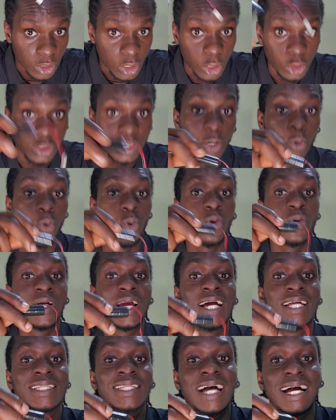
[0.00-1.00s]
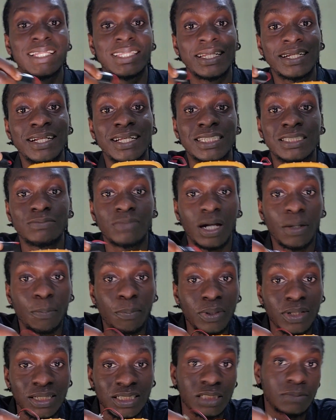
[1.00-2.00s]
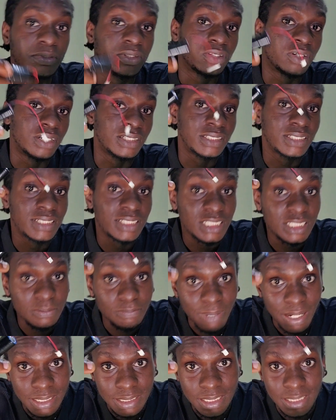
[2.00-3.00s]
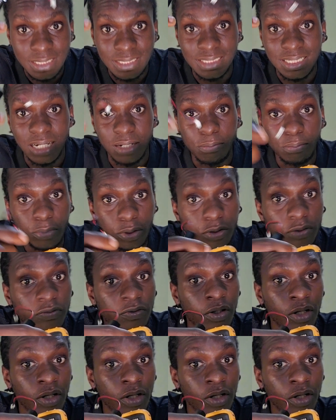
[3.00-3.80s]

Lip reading: so that we will get that 3 decimal places because this battery is above